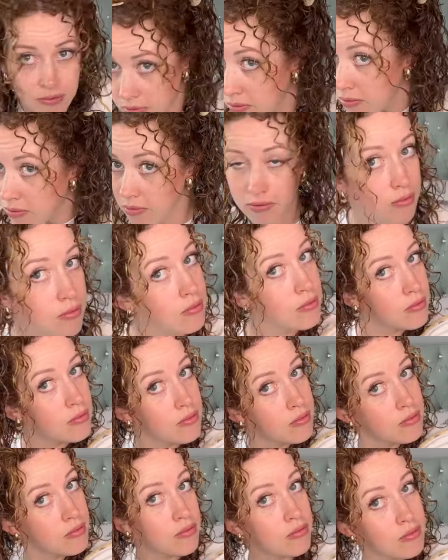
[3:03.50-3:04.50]
So after
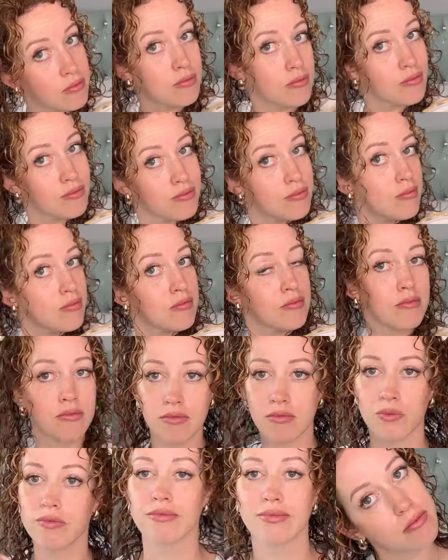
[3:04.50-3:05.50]
messing around for a while
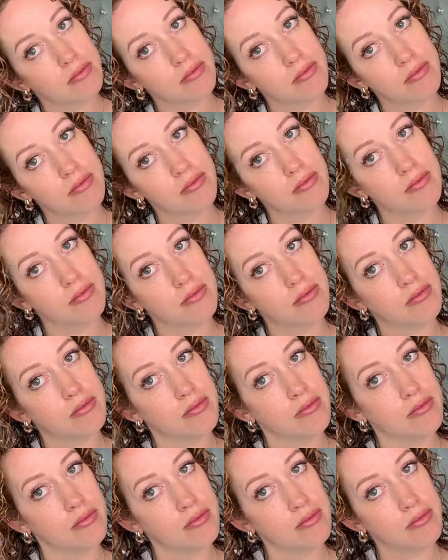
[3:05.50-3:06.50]
and position it
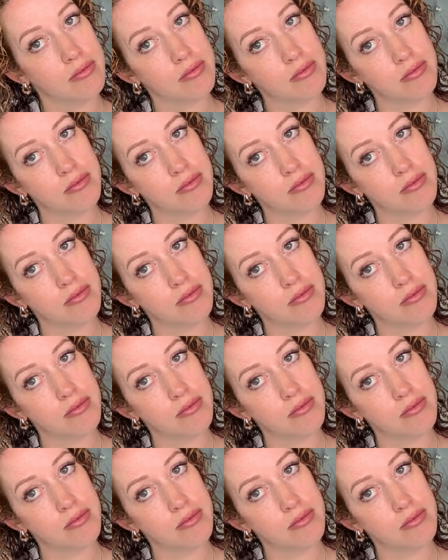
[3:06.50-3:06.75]
in the way that I